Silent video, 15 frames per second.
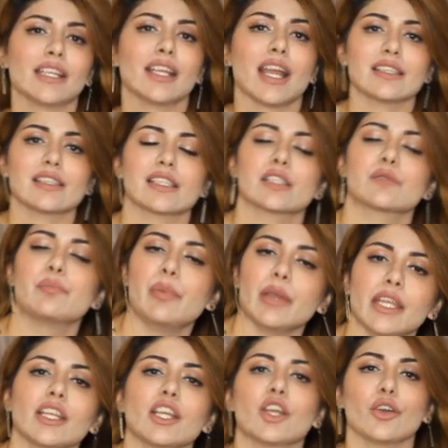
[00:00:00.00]
guys, it's
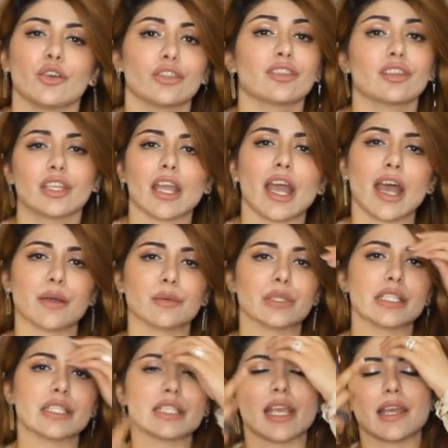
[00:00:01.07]
been good 3
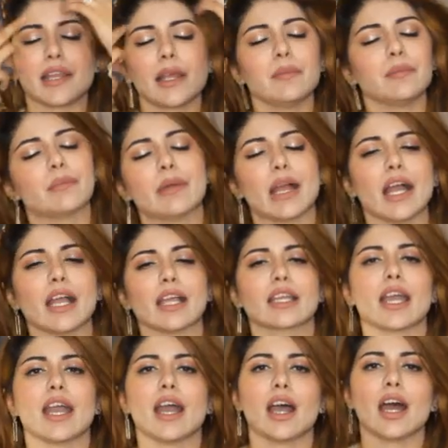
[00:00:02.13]
hours and I'm back.
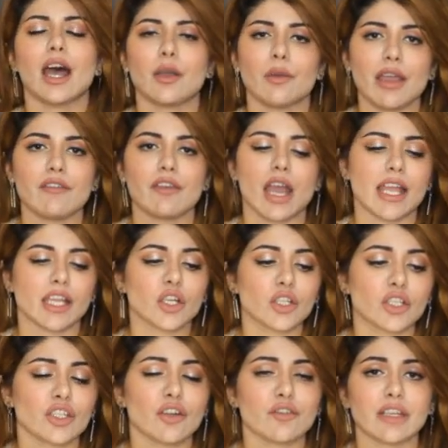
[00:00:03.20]
However, I
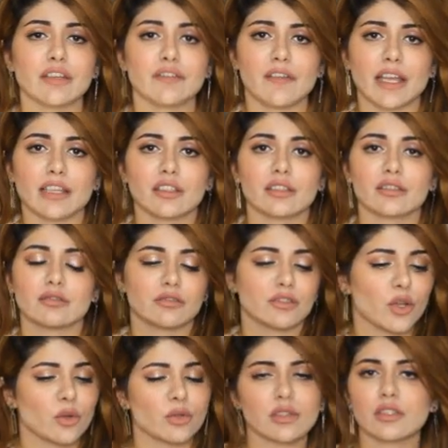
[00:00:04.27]
could not really find the
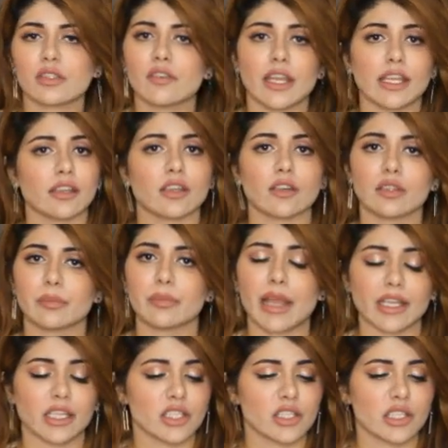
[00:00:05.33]
notes or anything on the
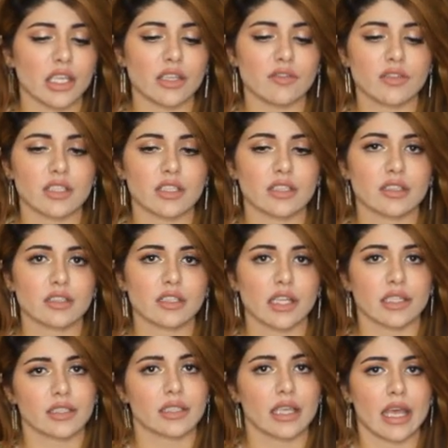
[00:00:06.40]
packaging, which is
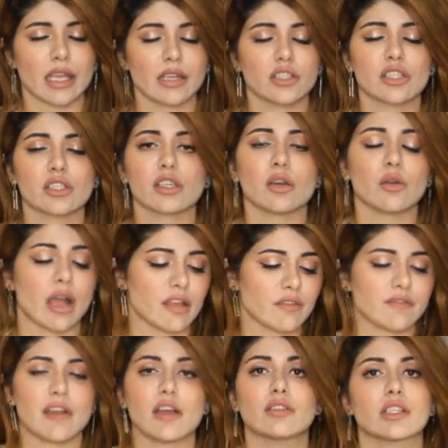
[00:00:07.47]
kind of sad, so I
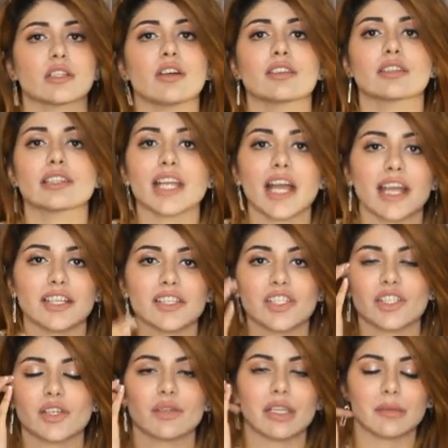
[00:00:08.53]
found it online.
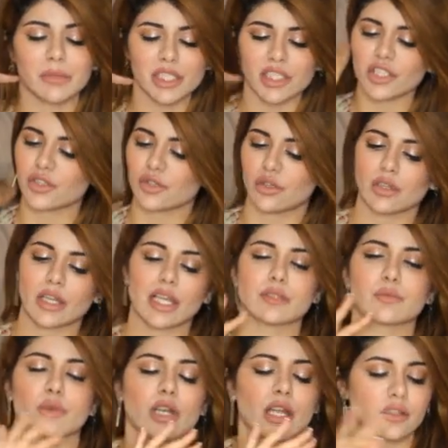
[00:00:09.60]
So let me just show you guys
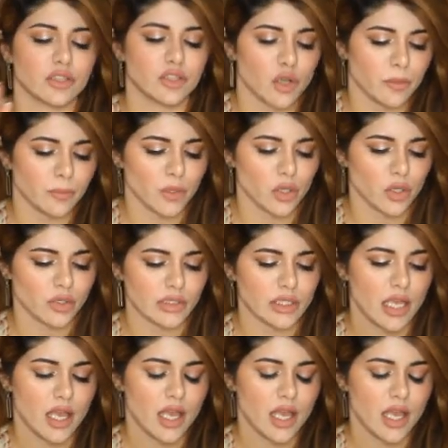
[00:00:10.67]
what are the top notes